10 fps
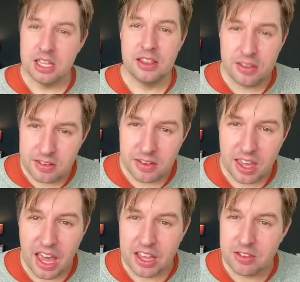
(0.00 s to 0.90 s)
This is a
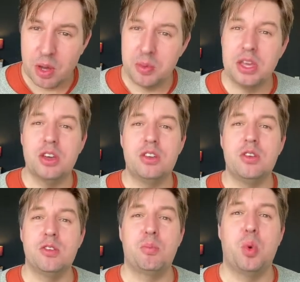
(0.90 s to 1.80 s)
case where we could
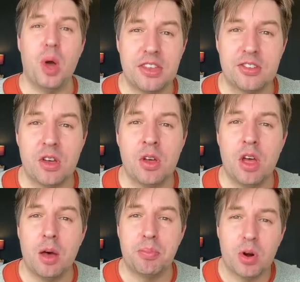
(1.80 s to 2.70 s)
use a Poisson
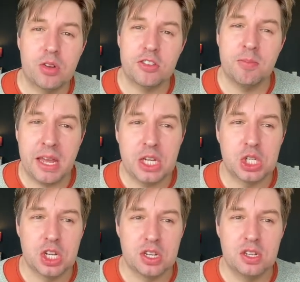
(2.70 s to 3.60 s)

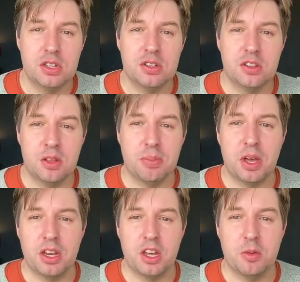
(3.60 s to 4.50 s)
approximation to the
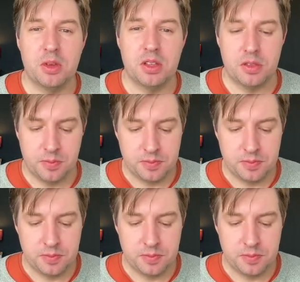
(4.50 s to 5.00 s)
binomial.